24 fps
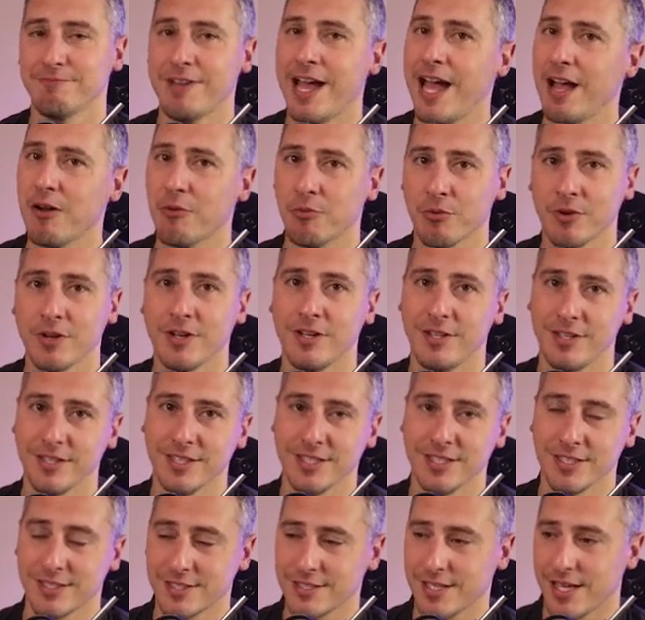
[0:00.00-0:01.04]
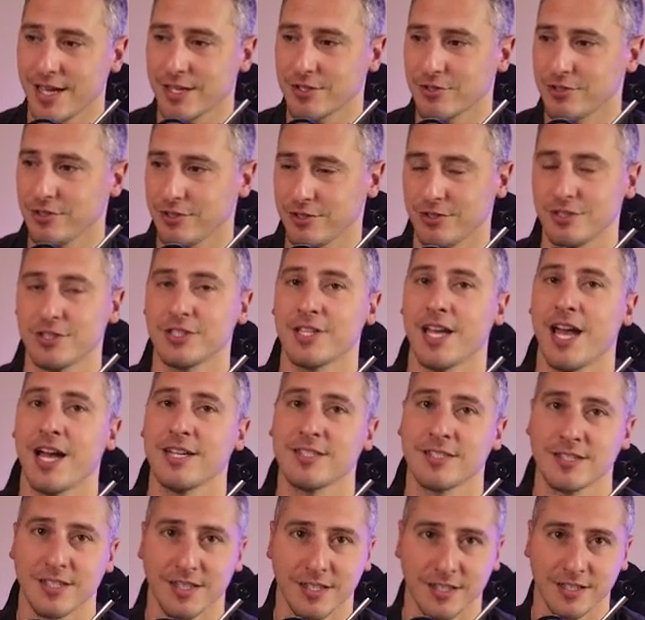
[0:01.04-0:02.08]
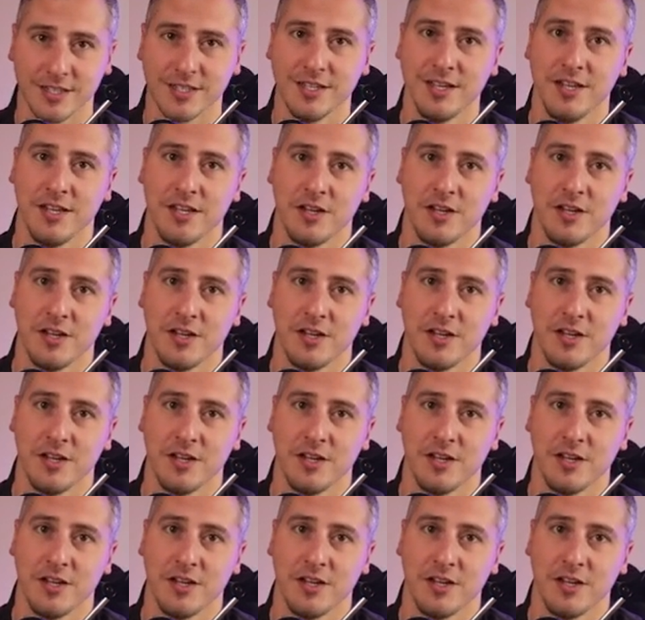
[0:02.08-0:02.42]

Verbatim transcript: Not really. It's actually just asking